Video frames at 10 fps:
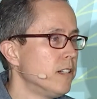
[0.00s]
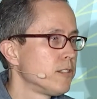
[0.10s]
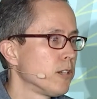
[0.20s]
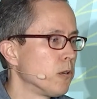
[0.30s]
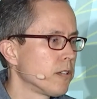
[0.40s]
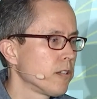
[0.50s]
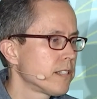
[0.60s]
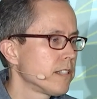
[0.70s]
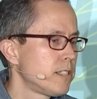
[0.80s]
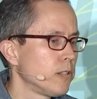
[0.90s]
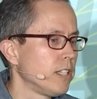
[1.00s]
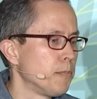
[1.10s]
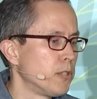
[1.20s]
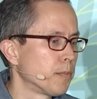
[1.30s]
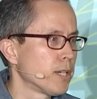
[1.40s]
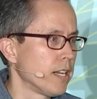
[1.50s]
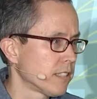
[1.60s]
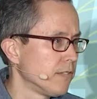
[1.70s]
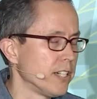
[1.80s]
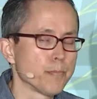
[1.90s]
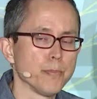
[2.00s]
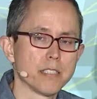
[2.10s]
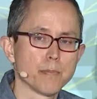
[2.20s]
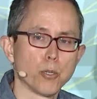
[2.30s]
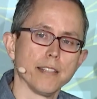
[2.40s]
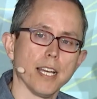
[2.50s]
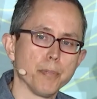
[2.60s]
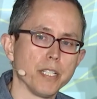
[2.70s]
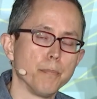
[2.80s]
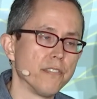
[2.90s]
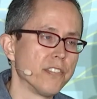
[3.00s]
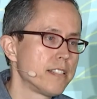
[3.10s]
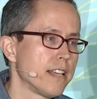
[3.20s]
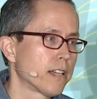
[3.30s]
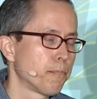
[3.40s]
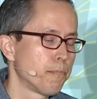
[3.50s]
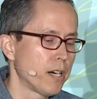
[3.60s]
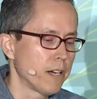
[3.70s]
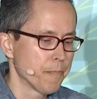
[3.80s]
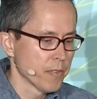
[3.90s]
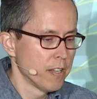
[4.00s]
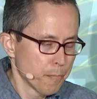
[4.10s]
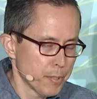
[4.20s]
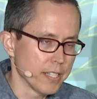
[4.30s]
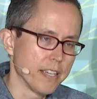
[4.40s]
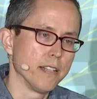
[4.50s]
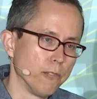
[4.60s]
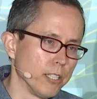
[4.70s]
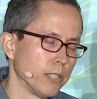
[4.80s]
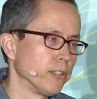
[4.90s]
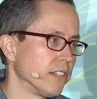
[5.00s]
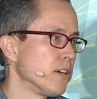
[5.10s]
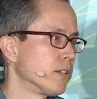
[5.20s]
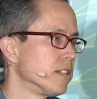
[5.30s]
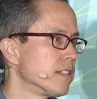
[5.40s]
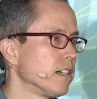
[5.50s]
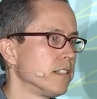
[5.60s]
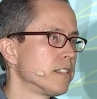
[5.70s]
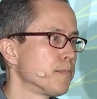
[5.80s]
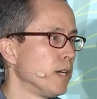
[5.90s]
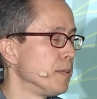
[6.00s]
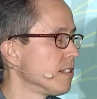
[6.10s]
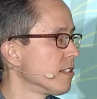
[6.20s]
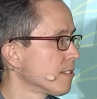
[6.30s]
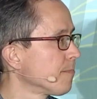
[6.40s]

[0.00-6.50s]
So you'll see us do a lot more product investments, more in that B2B fintech part. But again, really, really focused on small business.